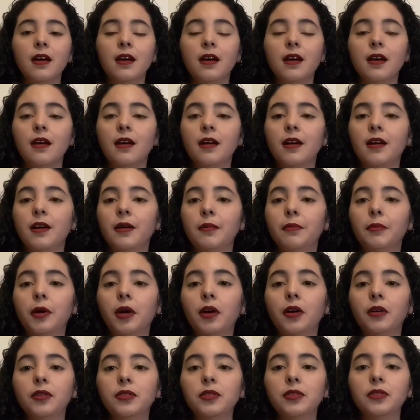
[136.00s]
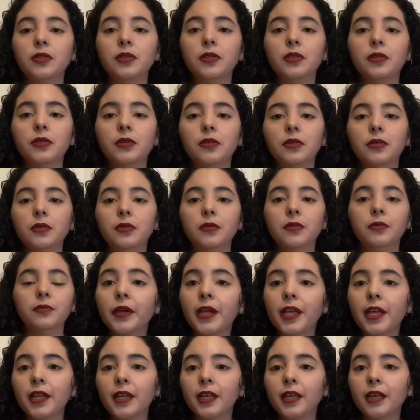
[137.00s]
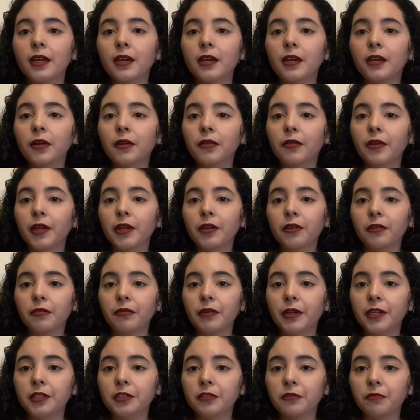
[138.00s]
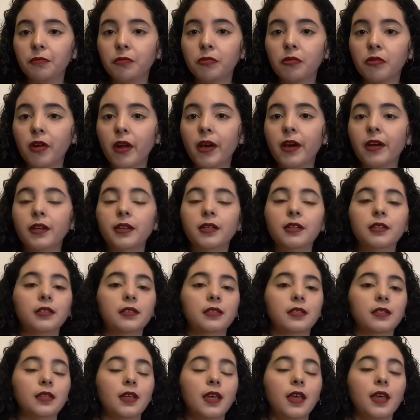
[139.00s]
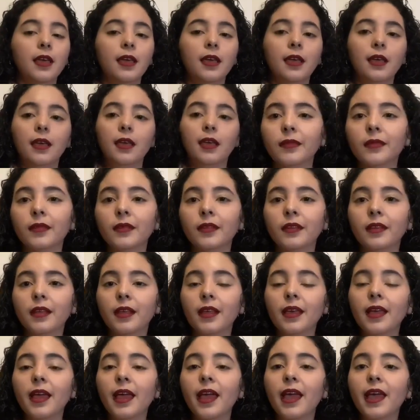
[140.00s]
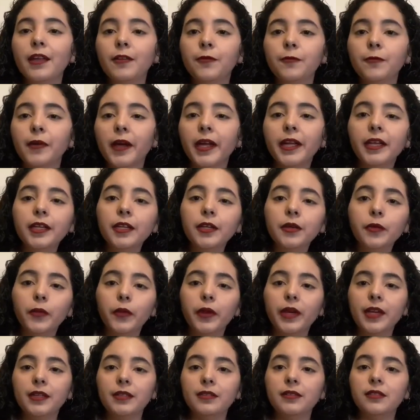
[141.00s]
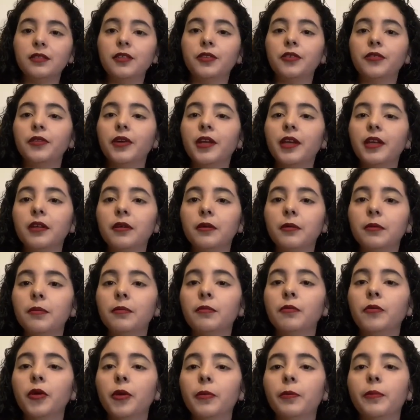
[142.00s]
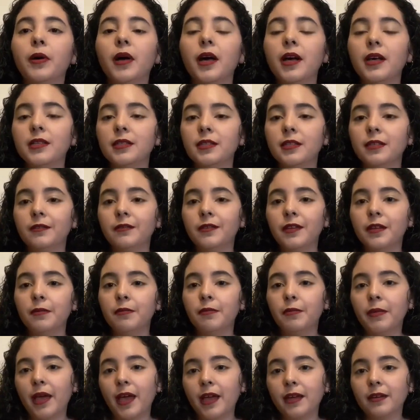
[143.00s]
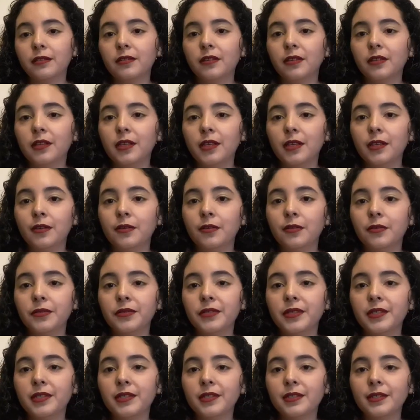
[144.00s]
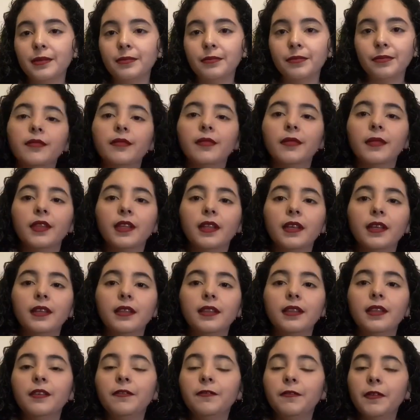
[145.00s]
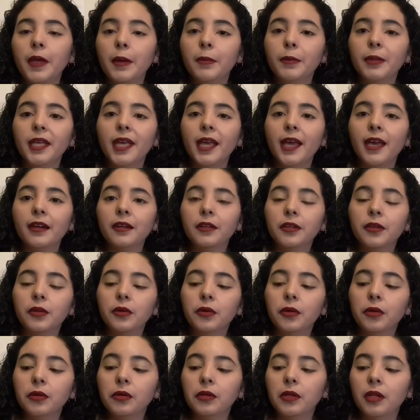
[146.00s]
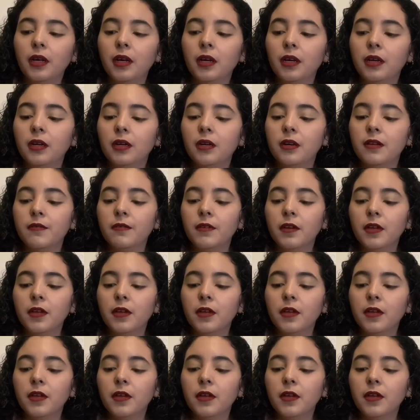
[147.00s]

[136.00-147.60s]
also creating a greater range of products, and finding ways to create a more positive impact on the ecosystem. The family had a goal of